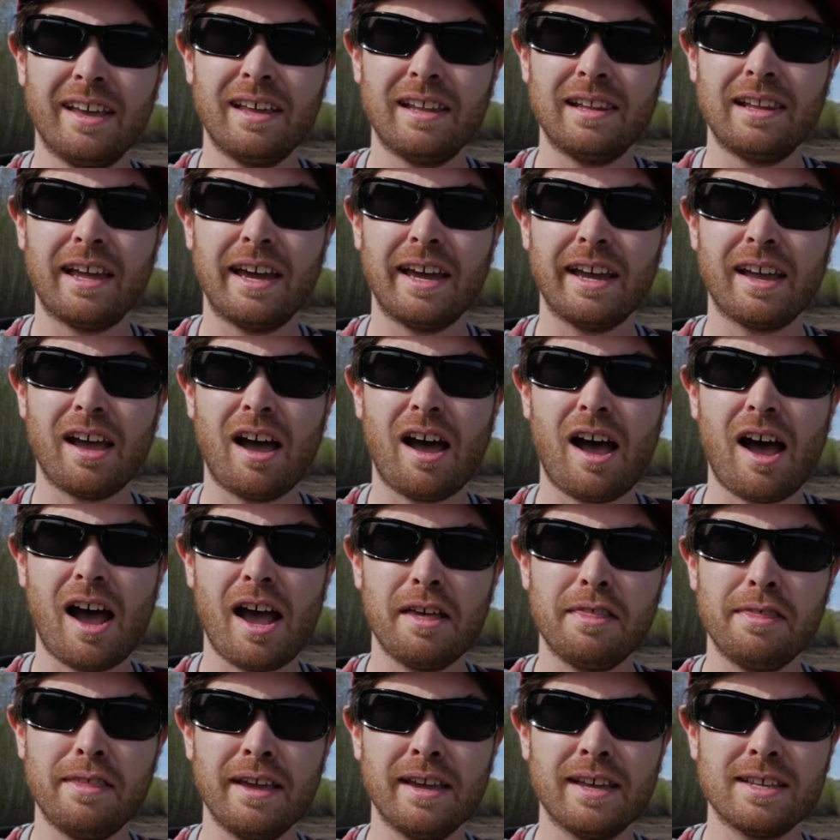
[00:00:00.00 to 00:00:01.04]
Like, I
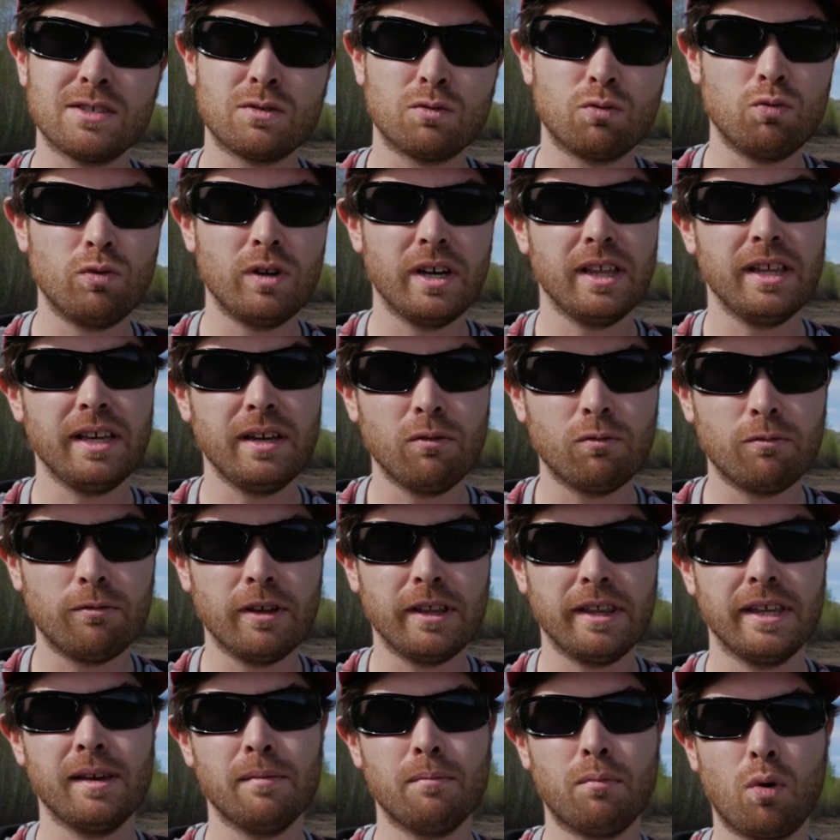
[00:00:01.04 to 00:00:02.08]
think it's really,
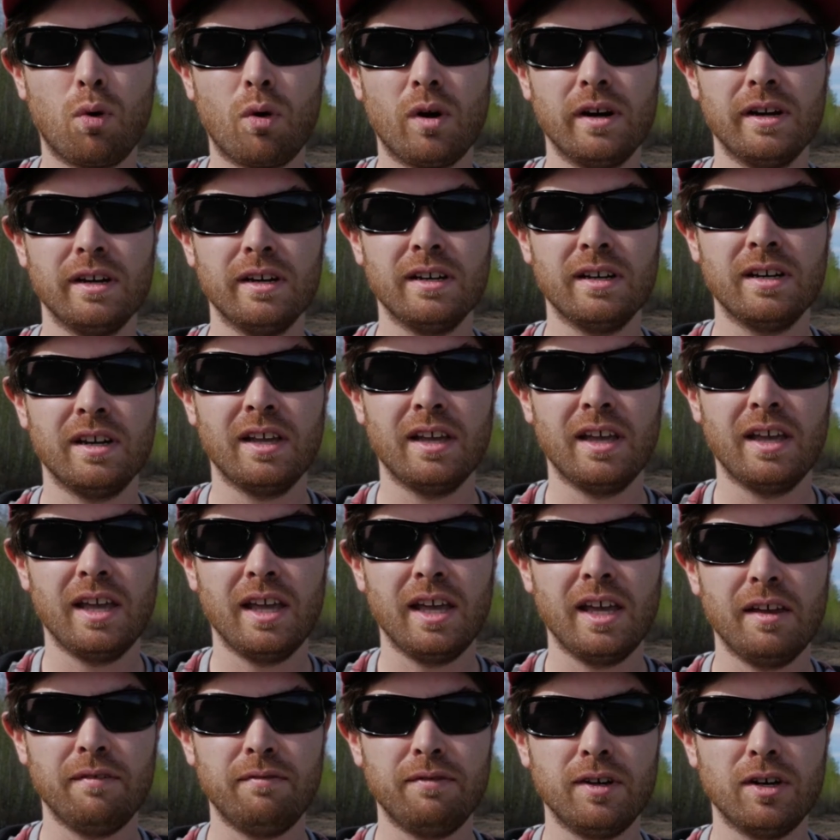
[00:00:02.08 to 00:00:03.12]
really important
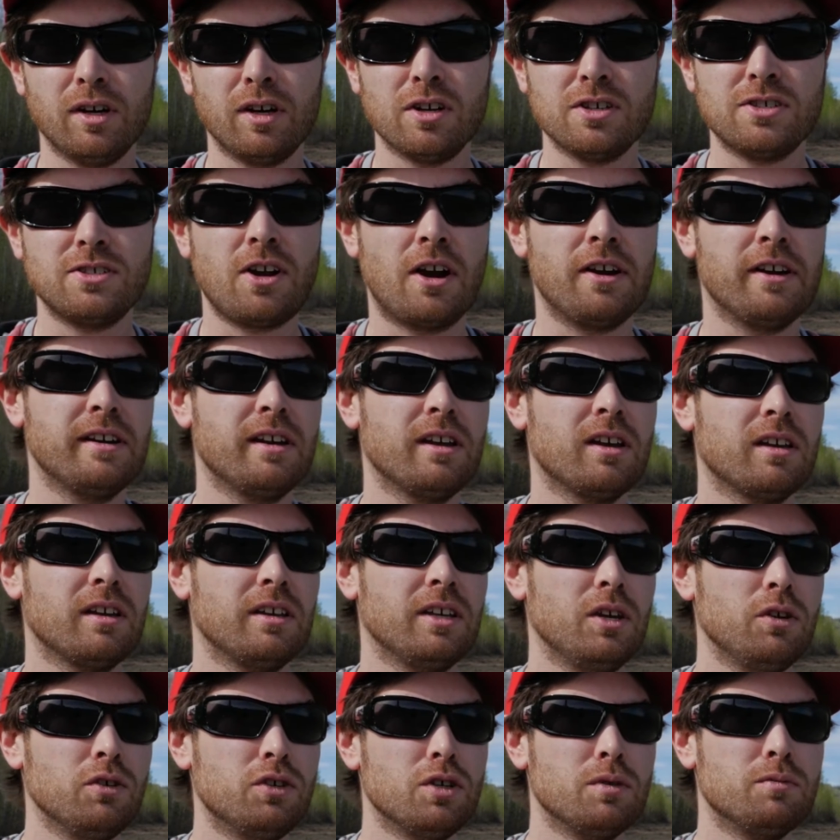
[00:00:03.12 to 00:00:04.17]
if you're starting a
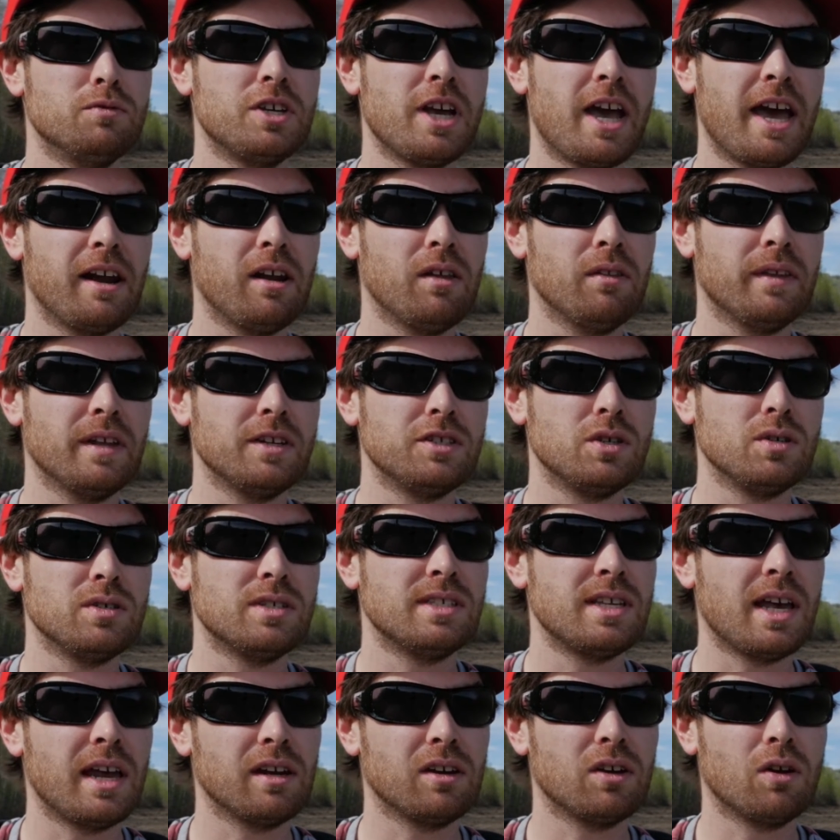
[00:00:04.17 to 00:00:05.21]
YouTube channel that you
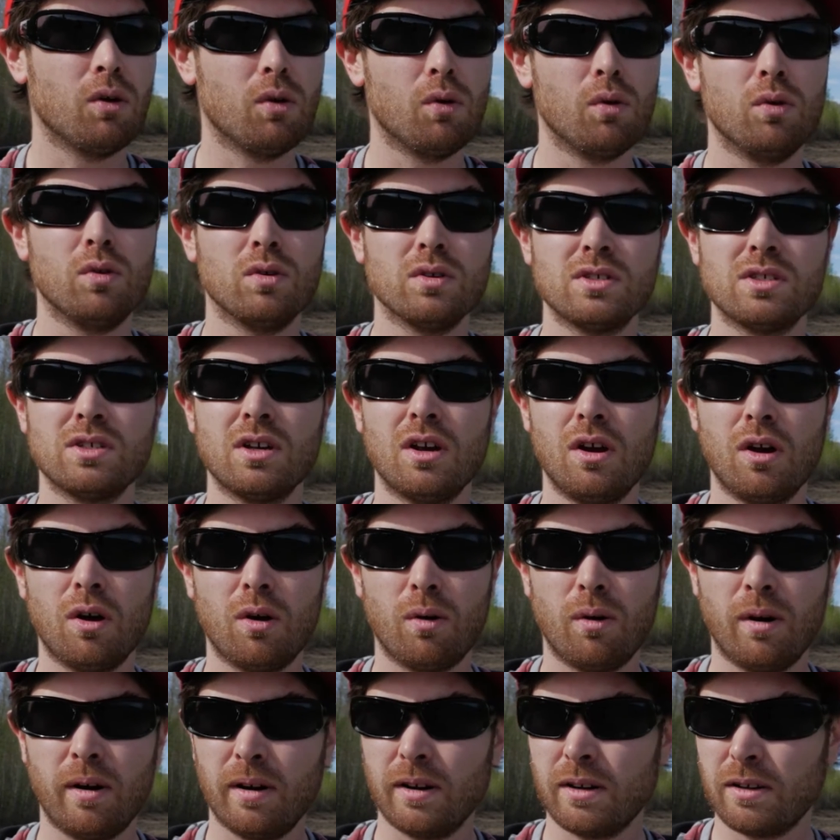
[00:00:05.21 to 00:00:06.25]
set goals,
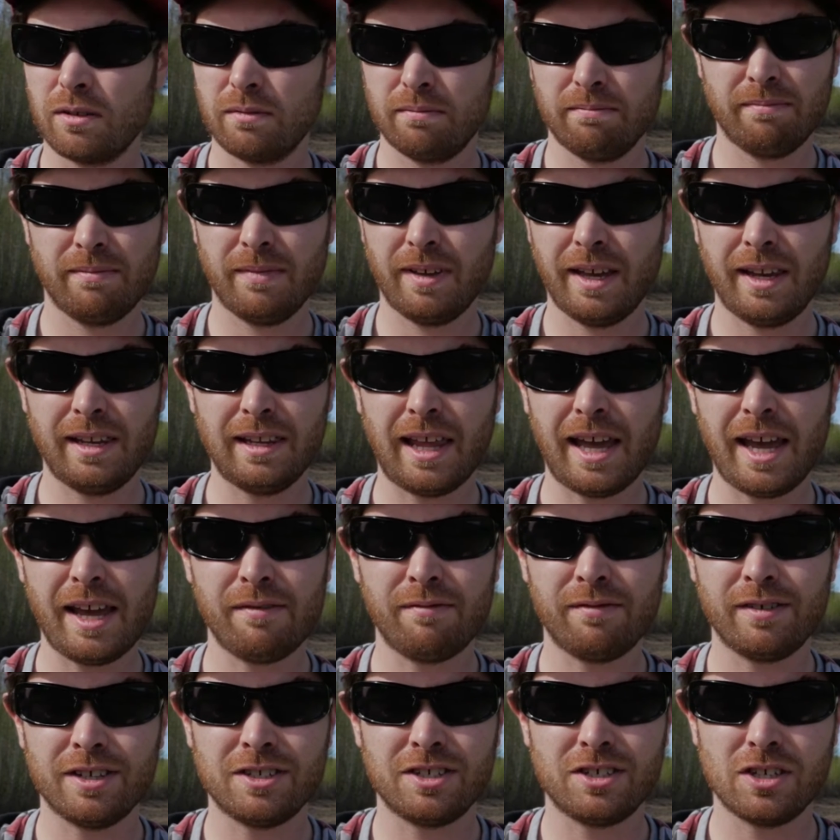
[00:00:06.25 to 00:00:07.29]
or in
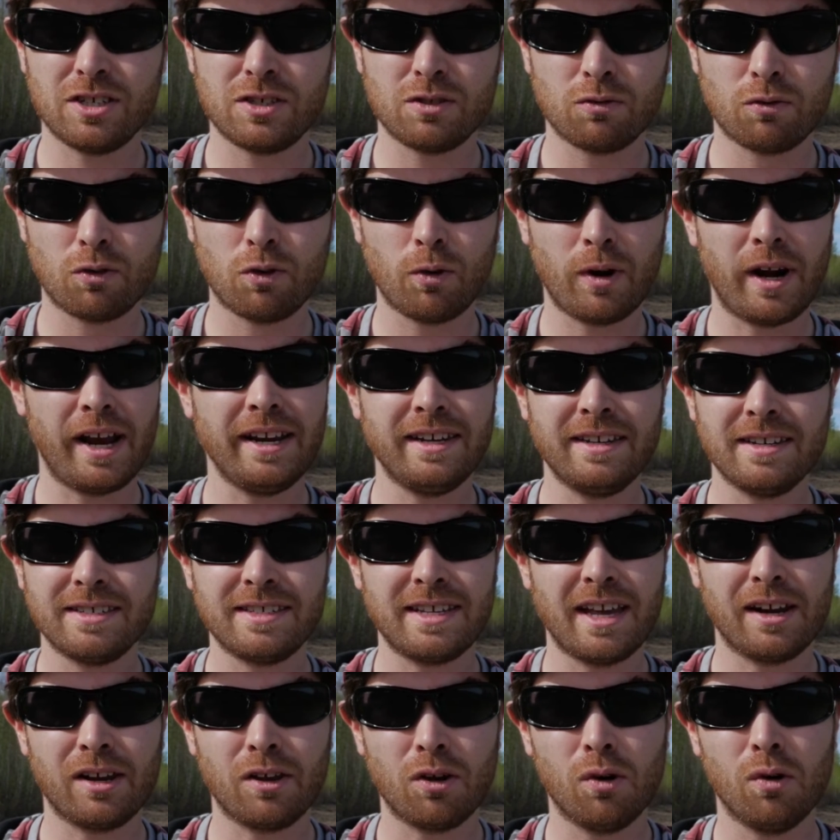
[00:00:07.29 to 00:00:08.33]
life, it's just great to
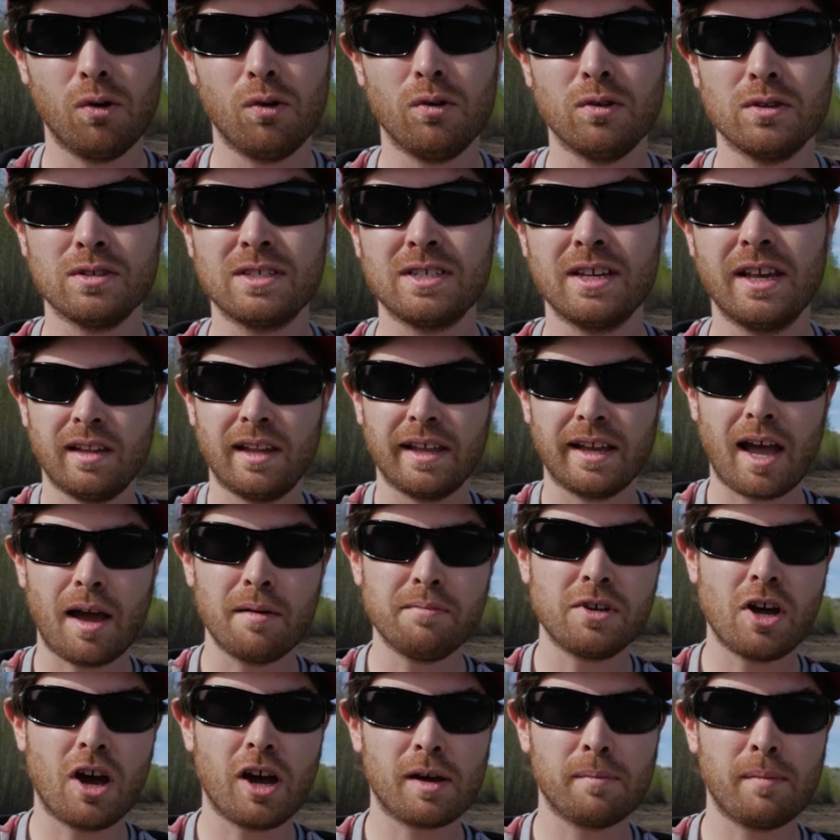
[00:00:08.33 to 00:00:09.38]
set goals. Like I'm
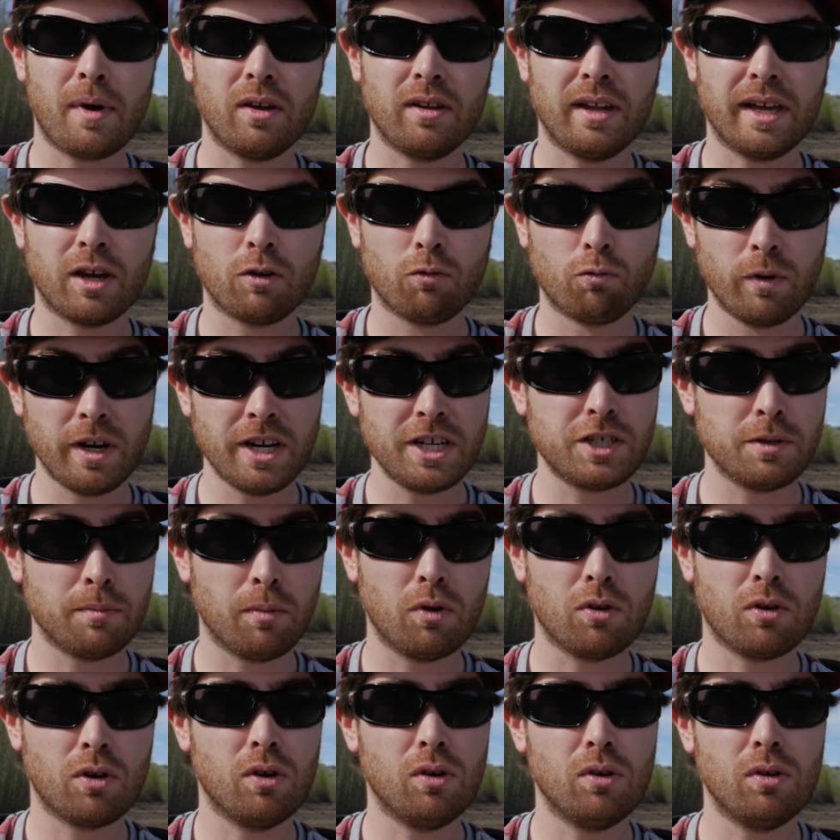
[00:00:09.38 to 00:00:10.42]
talking about like
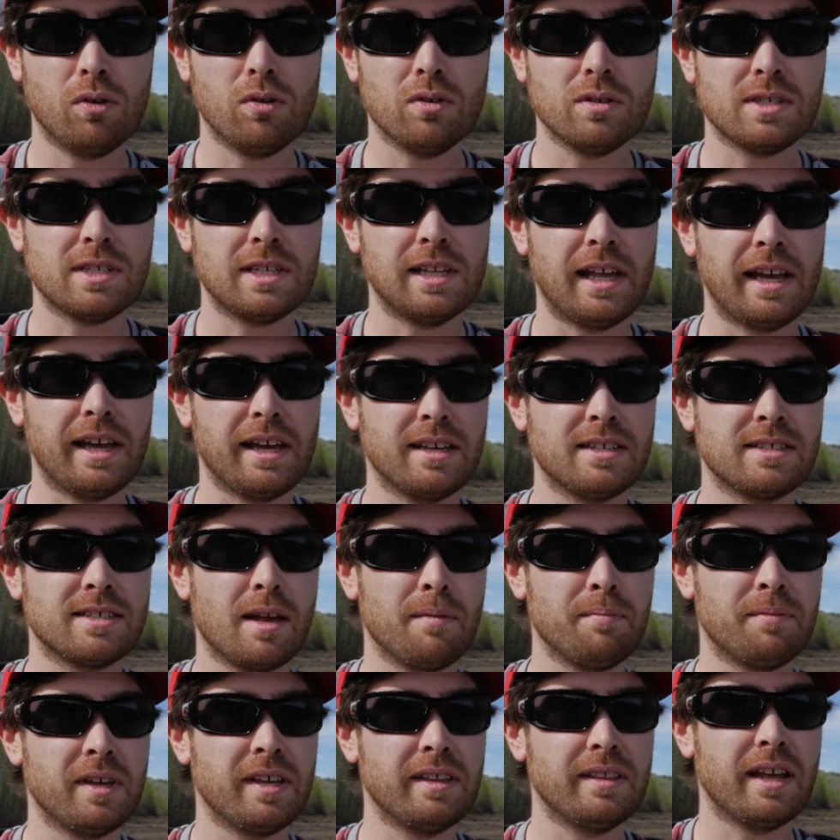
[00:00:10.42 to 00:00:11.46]
reachable goals, like
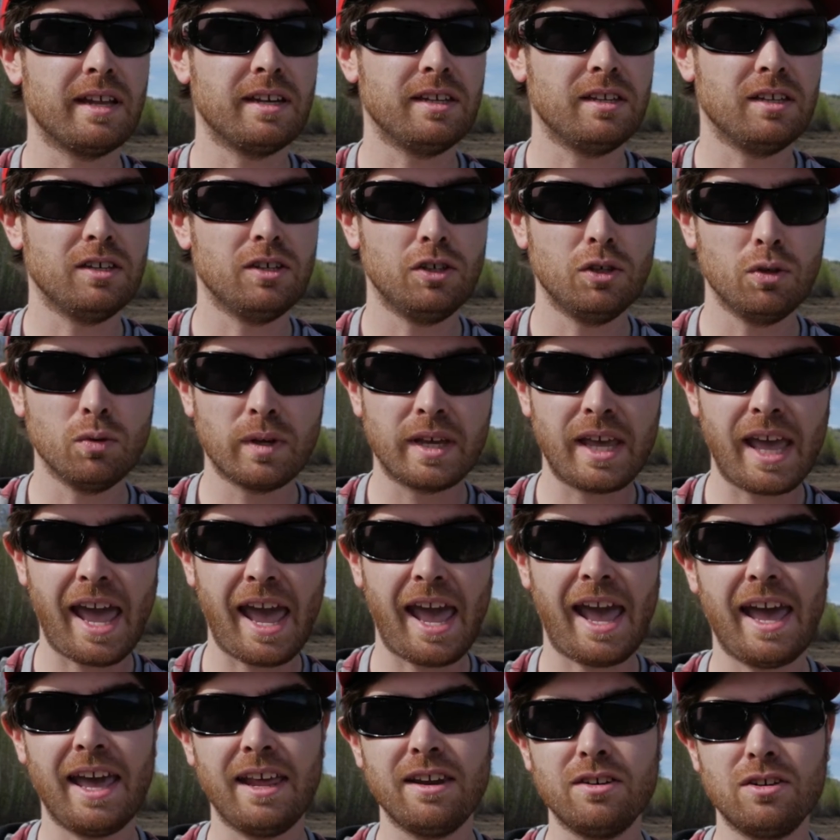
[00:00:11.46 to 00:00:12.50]
something that you
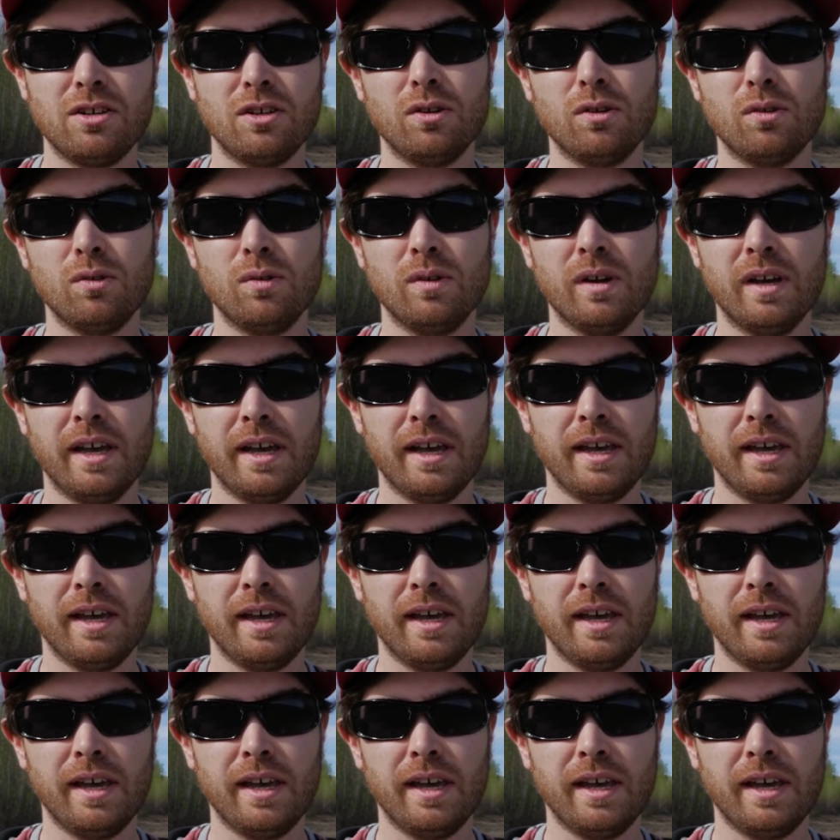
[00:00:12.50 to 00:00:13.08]
can do.